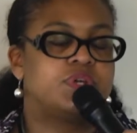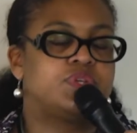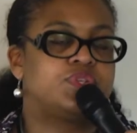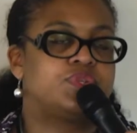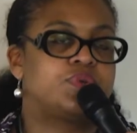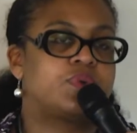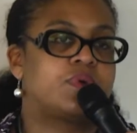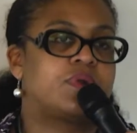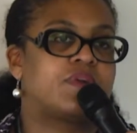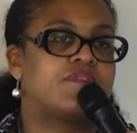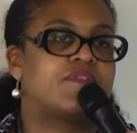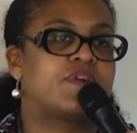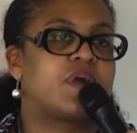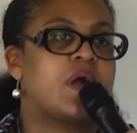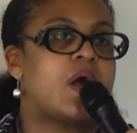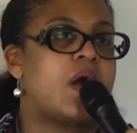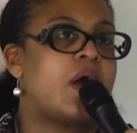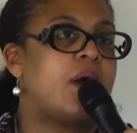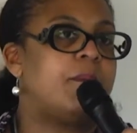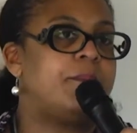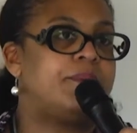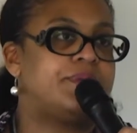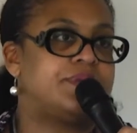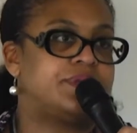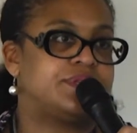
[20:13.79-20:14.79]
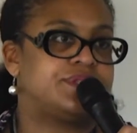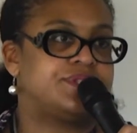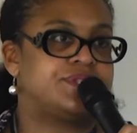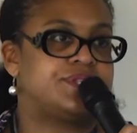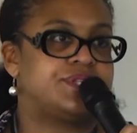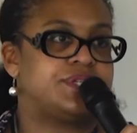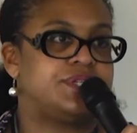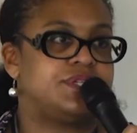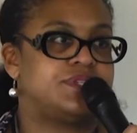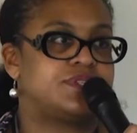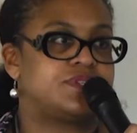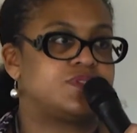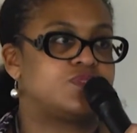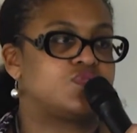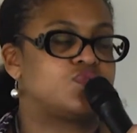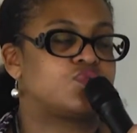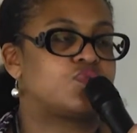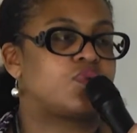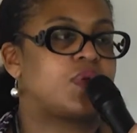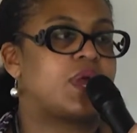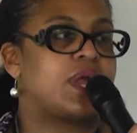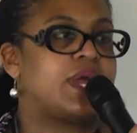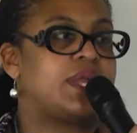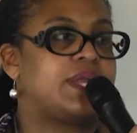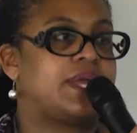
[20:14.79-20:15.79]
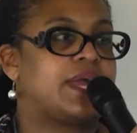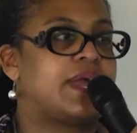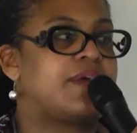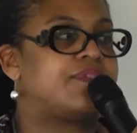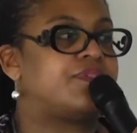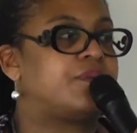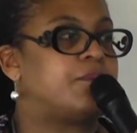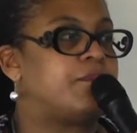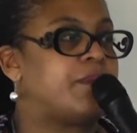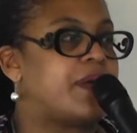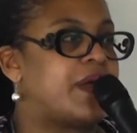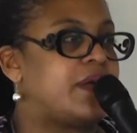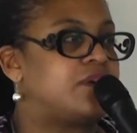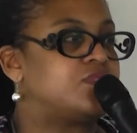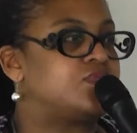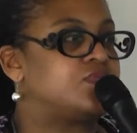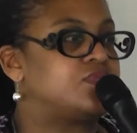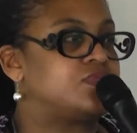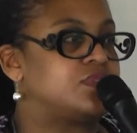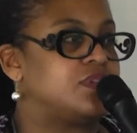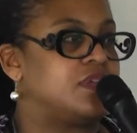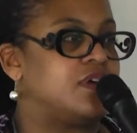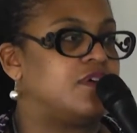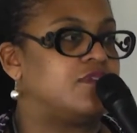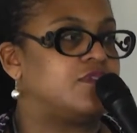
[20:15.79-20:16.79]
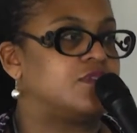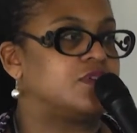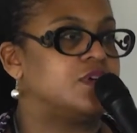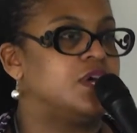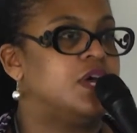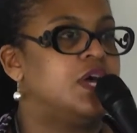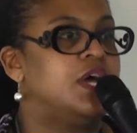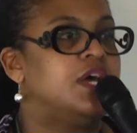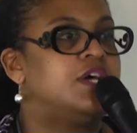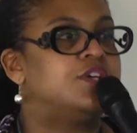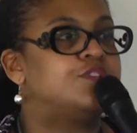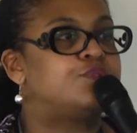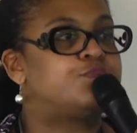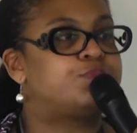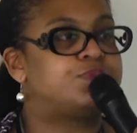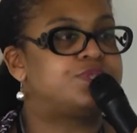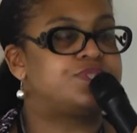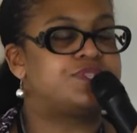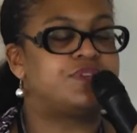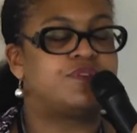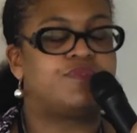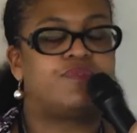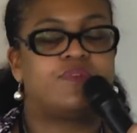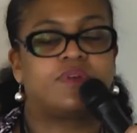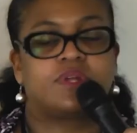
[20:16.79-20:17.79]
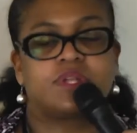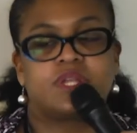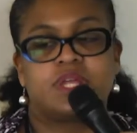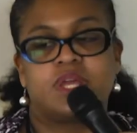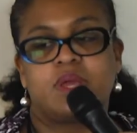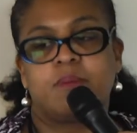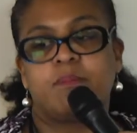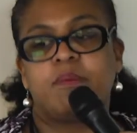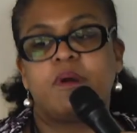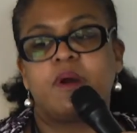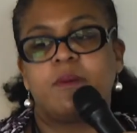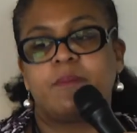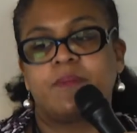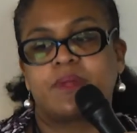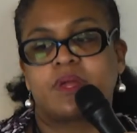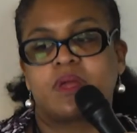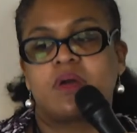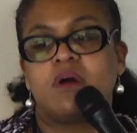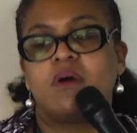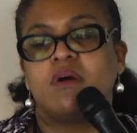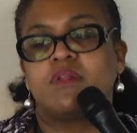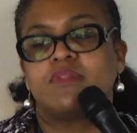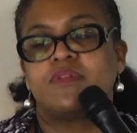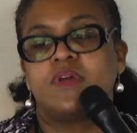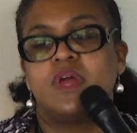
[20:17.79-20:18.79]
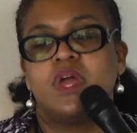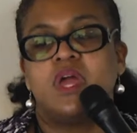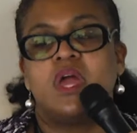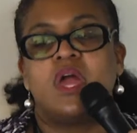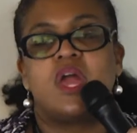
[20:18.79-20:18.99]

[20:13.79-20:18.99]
sort of competencies and training at the master's level, specifically in public health,